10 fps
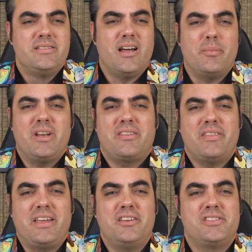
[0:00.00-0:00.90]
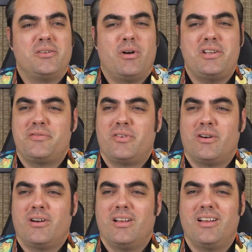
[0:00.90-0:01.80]
Domenic, thank you so much
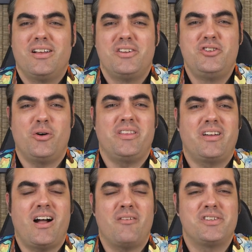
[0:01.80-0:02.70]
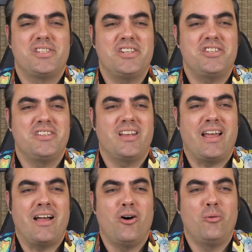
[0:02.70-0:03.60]
for joining the conversation
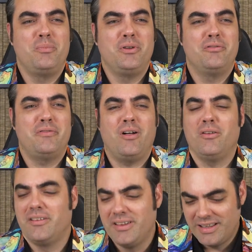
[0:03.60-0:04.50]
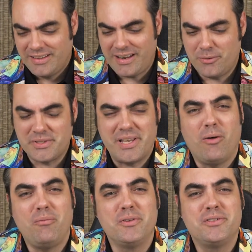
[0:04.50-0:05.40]
today. I hope you felt that it was
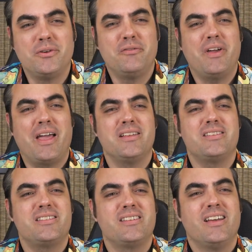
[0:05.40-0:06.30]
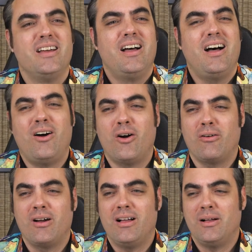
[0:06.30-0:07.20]
helpful to advance
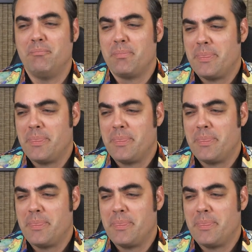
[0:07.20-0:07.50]
our, um,